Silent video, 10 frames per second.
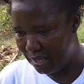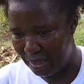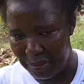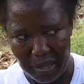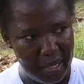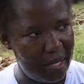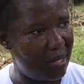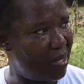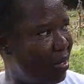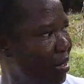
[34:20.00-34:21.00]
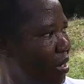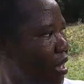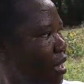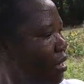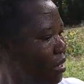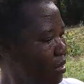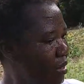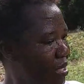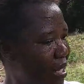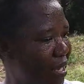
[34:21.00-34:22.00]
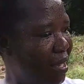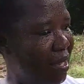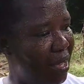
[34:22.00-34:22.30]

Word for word: It's a blessing. So you know say